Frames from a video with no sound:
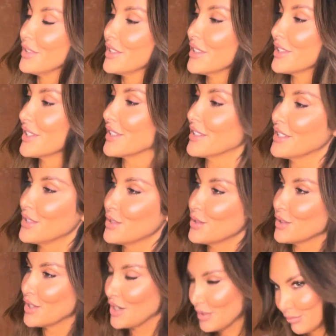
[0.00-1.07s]
think that you
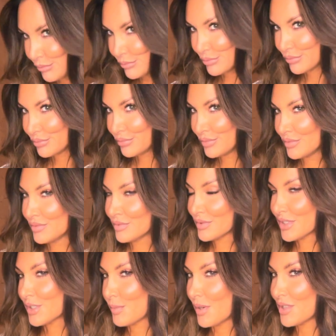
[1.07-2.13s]
should come,
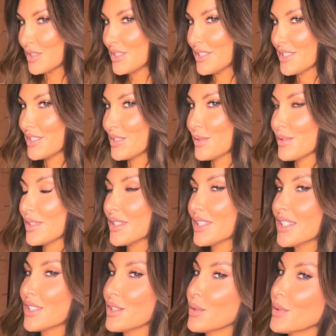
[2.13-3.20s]
especially since you said like the